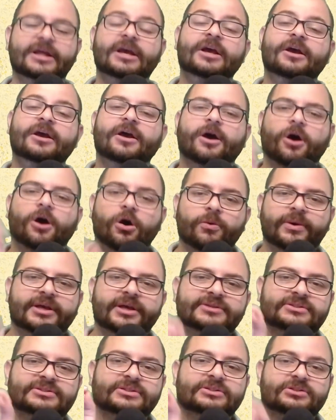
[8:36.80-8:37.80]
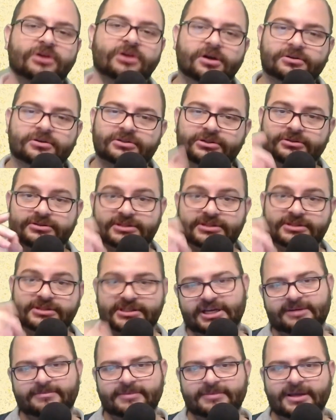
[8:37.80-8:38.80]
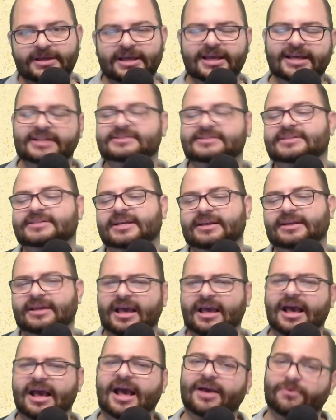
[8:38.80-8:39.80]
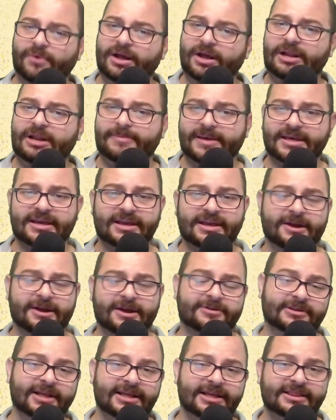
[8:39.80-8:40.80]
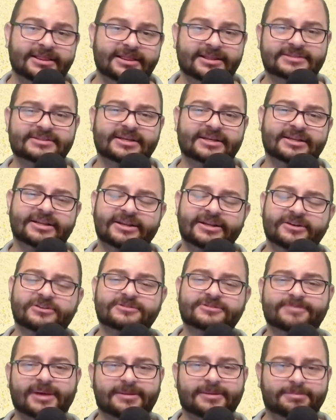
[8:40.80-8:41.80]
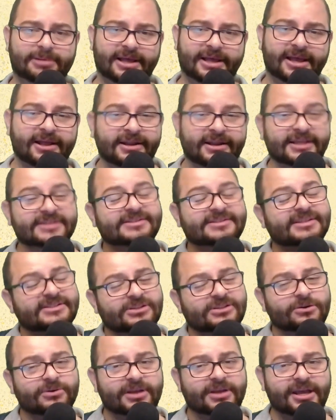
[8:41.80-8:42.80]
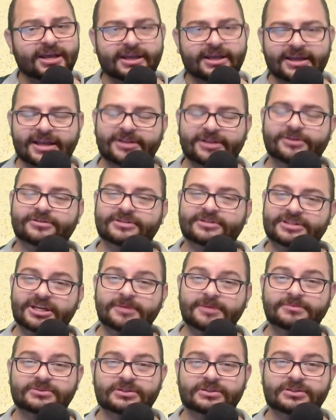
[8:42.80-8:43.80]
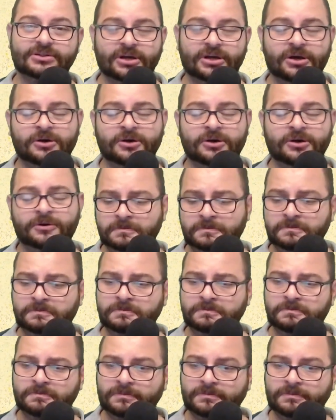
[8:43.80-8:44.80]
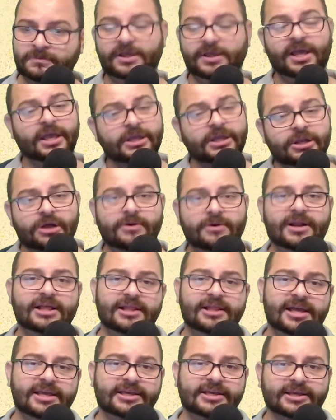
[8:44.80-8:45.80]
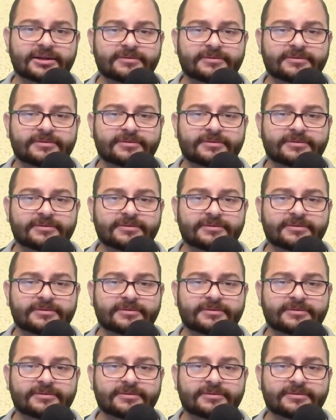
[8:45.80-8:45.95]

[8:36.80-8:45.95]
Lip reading: Always talk to your DM and say, I want to make a character like this, and here's my plan. Is this okay? And your DM's going to go, yeah, you know what? I like it.